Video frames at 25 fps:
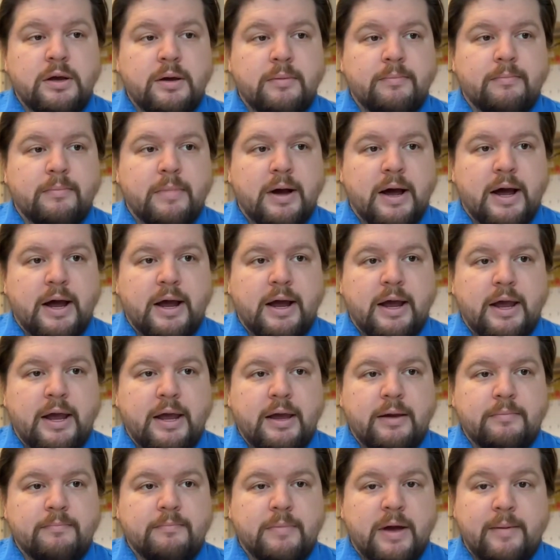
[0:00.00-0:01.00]

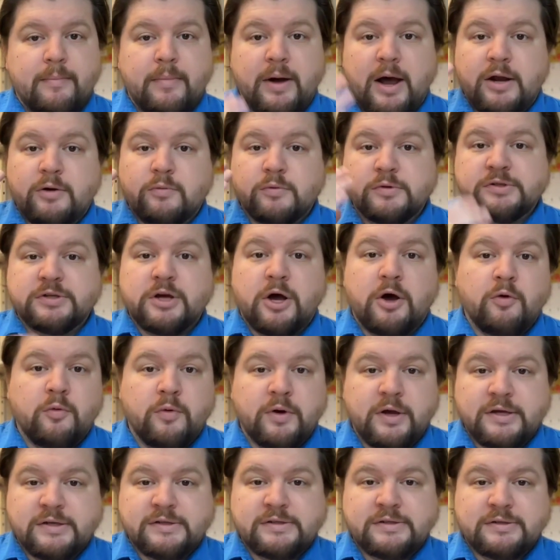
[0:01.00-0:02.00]
my mind was
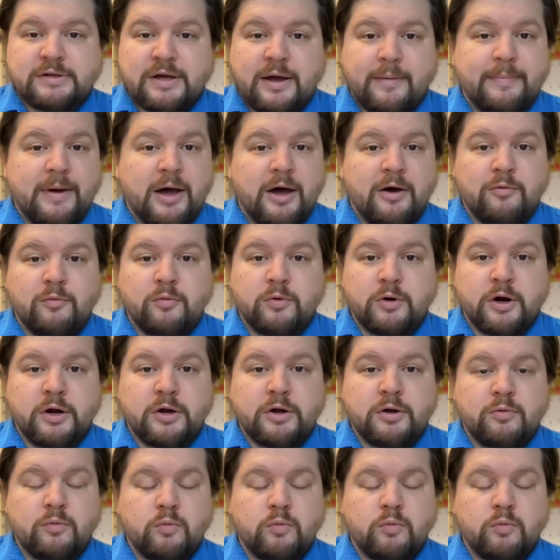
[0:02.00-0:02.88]
always about work,